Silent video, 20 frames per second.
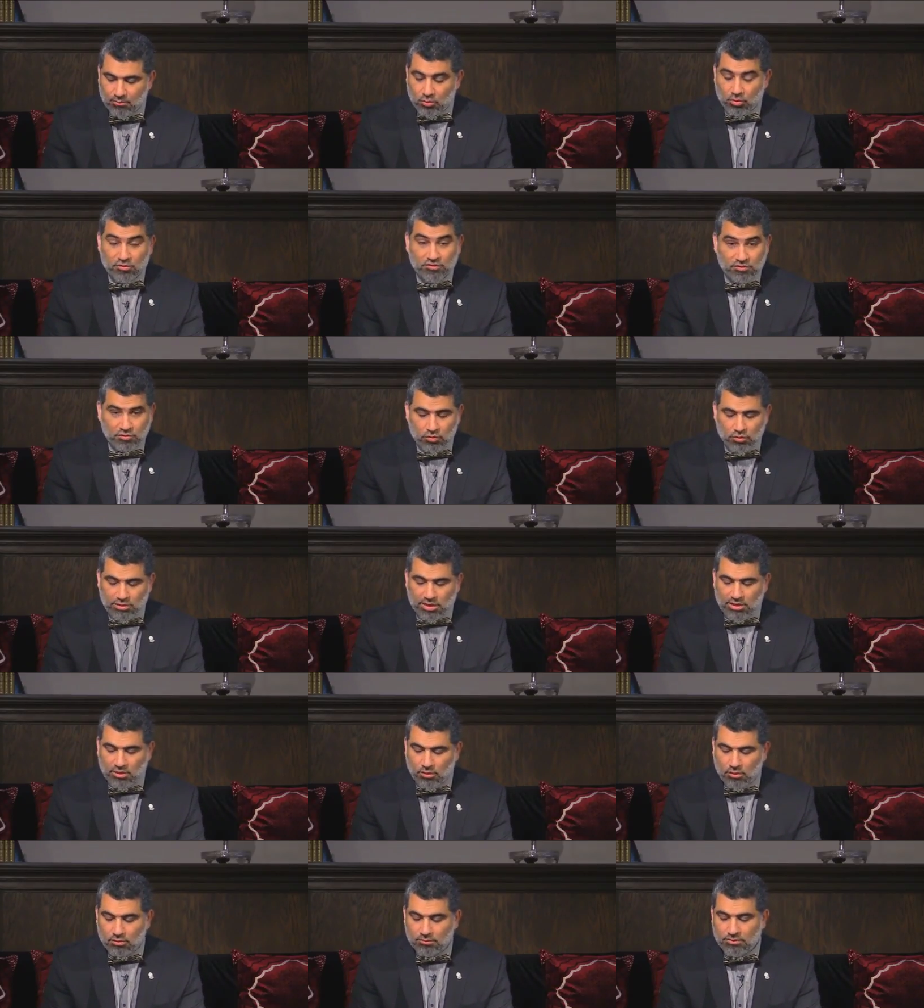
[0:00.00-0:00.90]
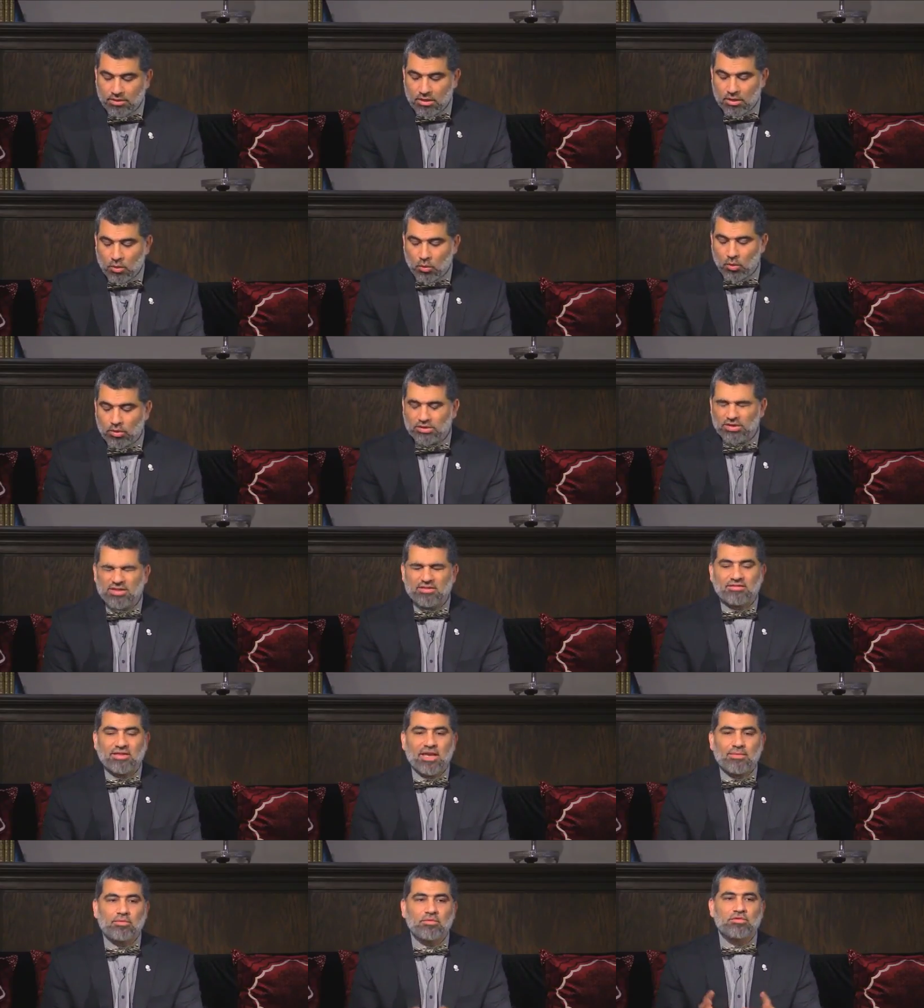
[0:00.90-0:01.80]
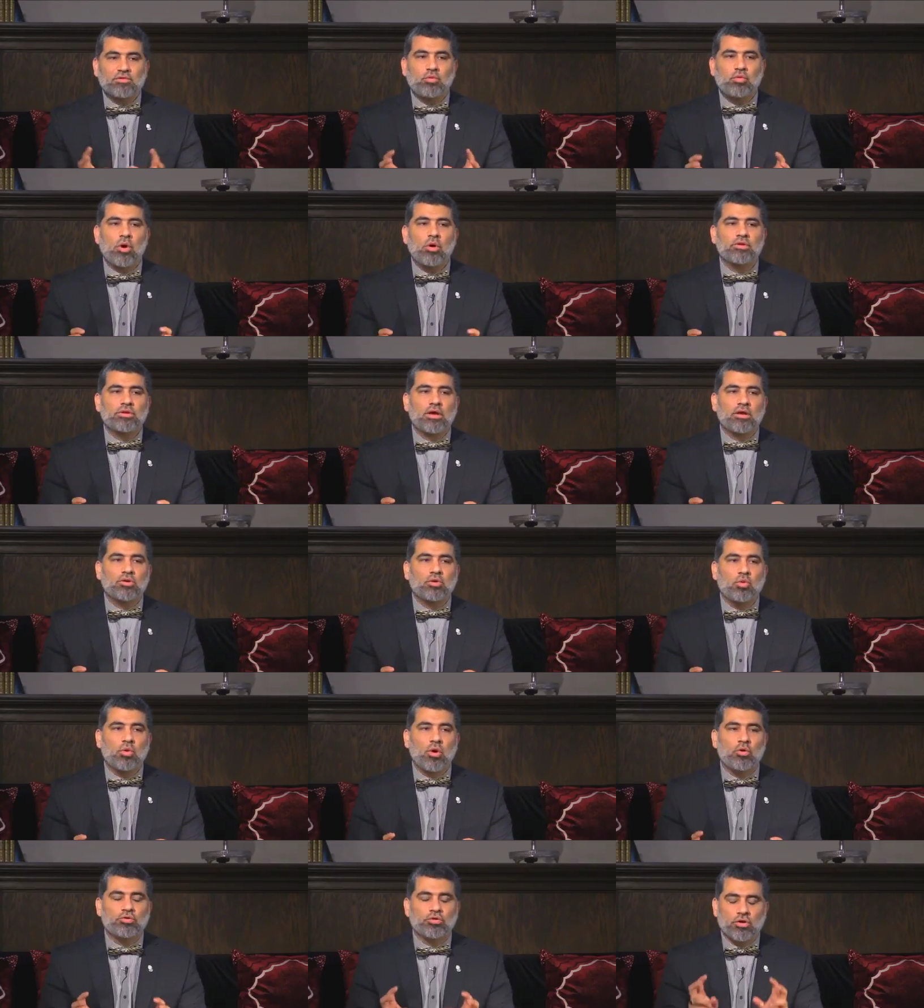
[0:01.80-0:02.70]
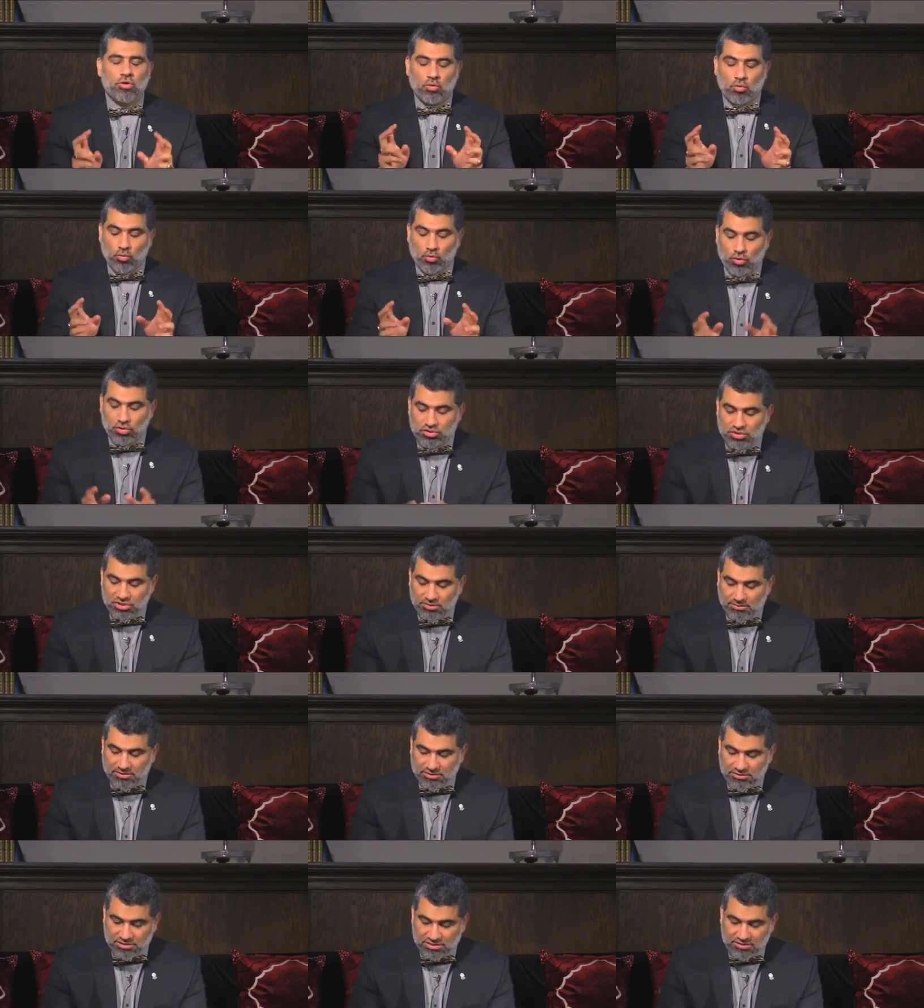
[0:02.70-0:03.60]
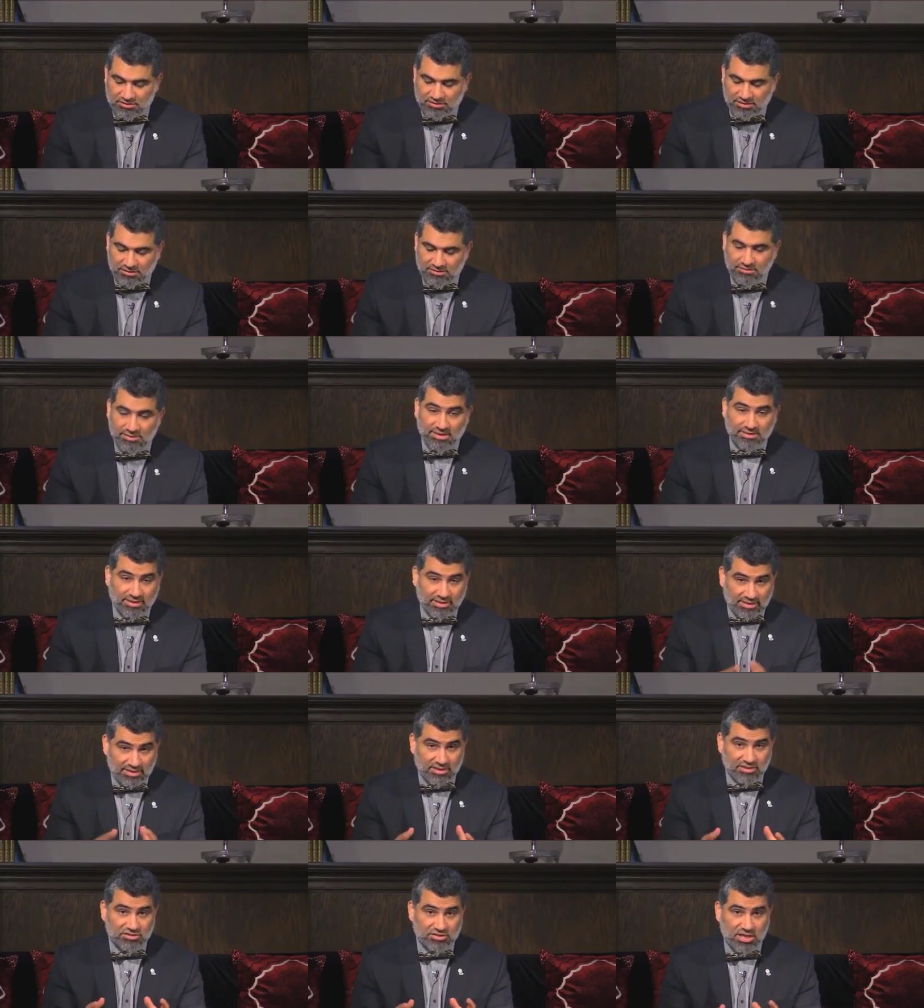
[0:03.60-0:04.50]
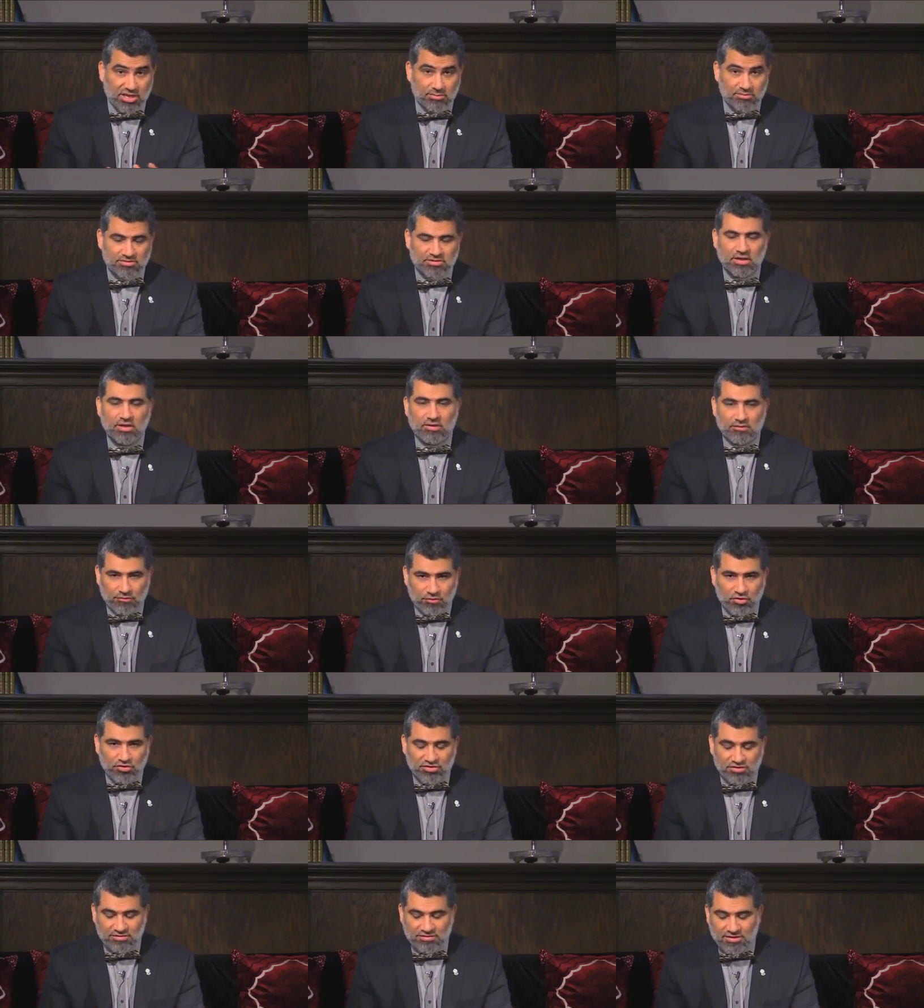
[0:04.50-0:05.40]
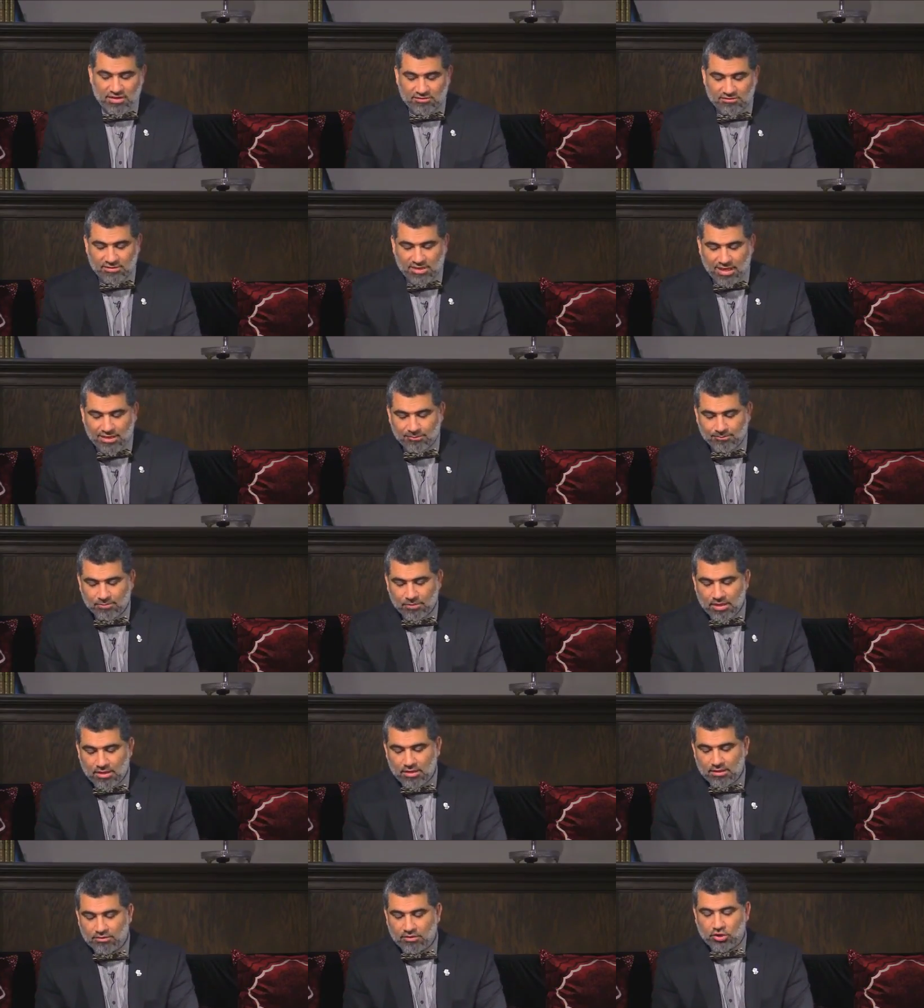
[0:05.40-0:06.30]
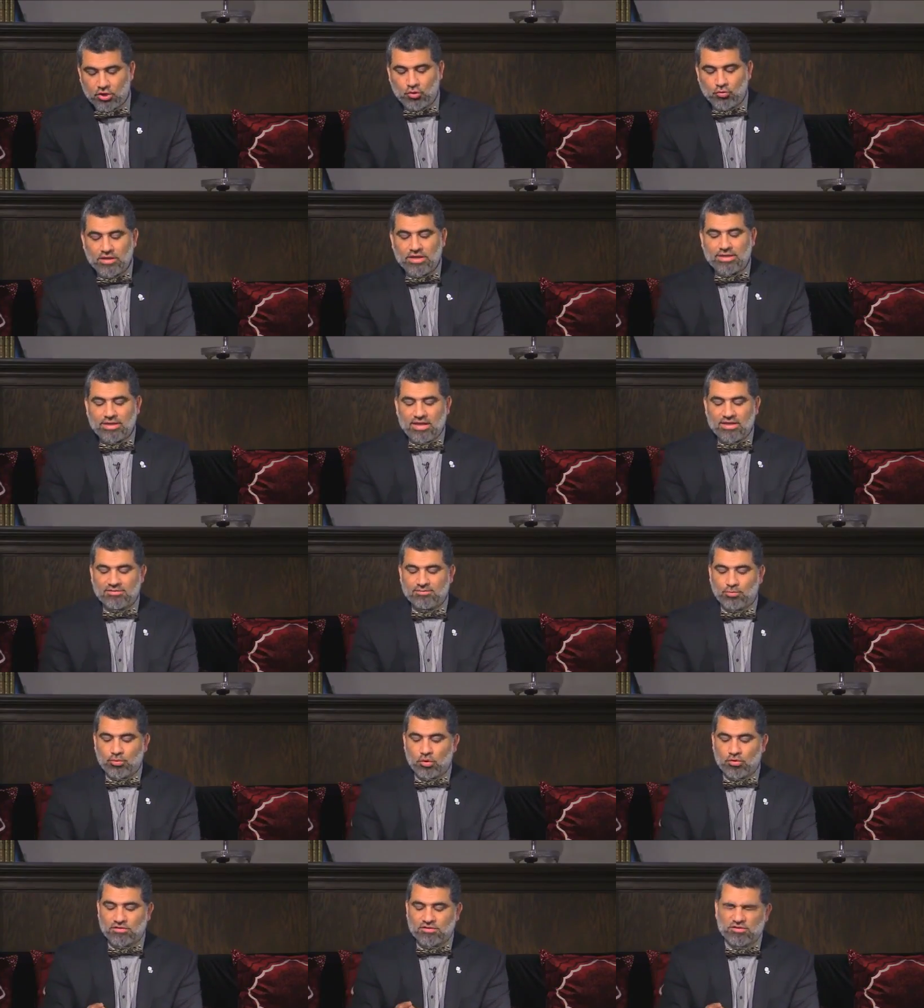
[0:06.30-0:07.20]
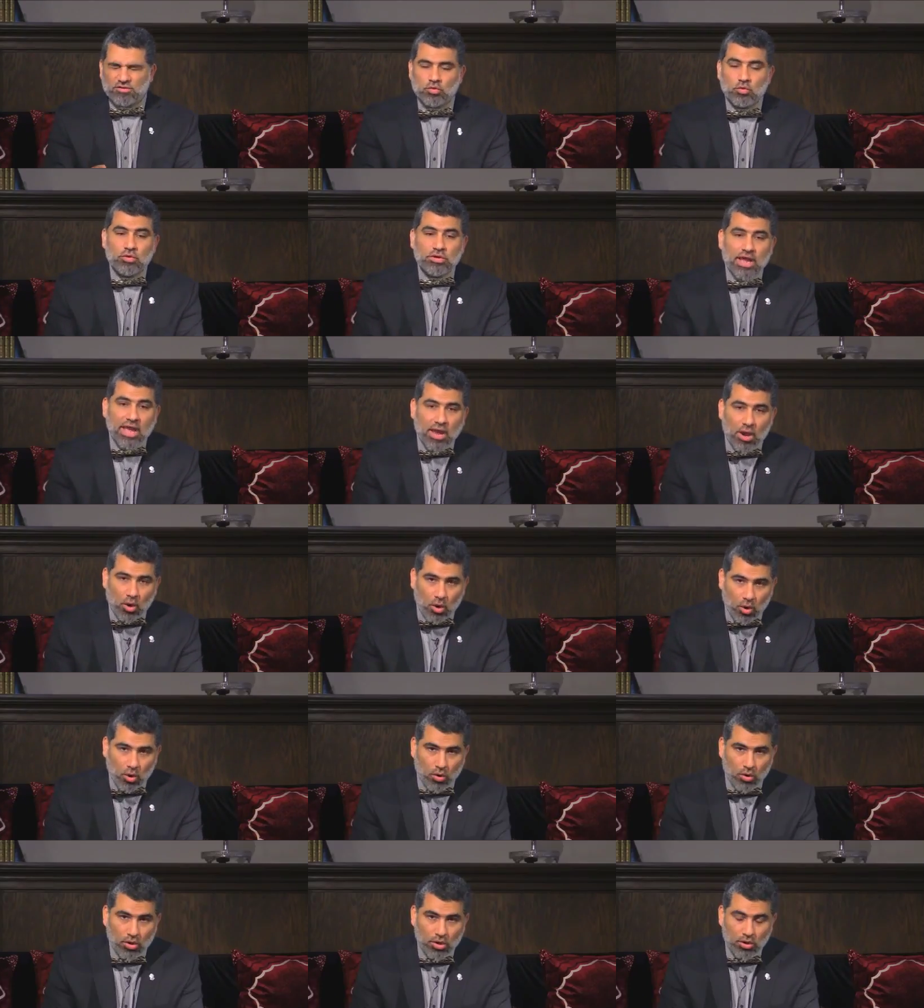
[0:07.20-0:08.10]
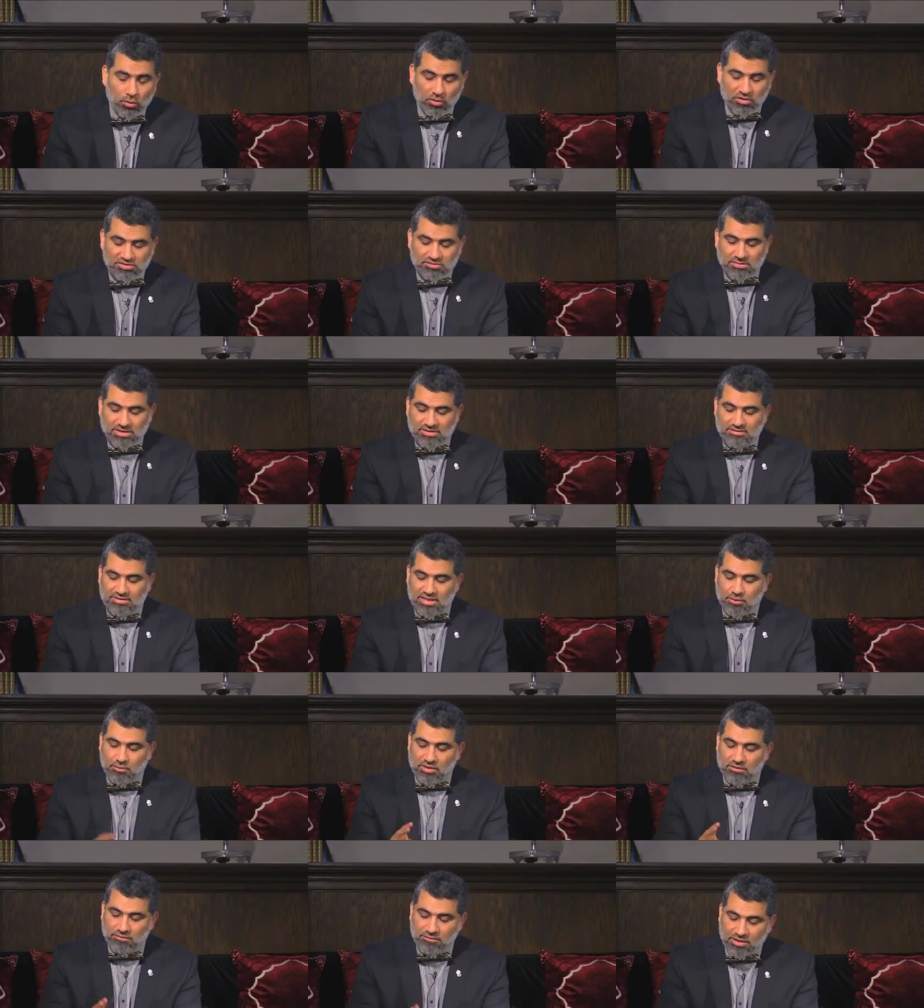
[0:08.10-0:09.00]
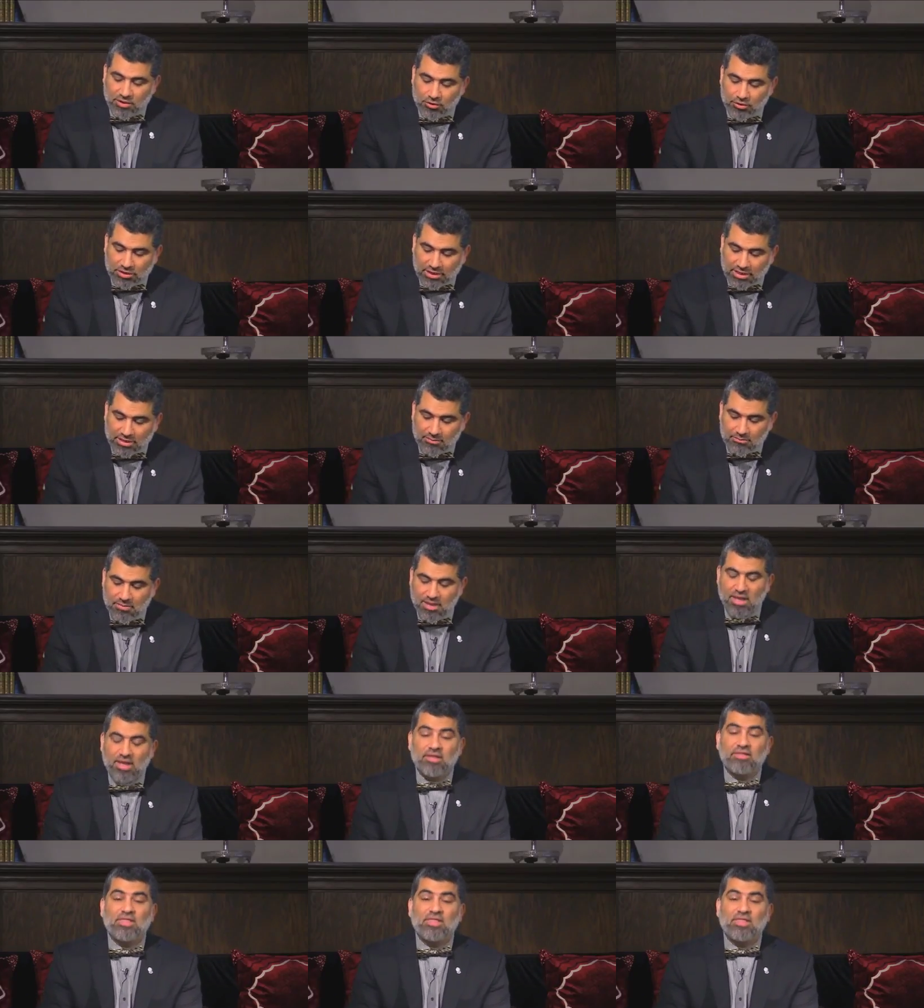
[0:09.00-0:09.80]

proskuneo, when the disciples quote unquote worshipped Jesus, like the King James Version says that. The Greek is proskuneo, which means they revered him,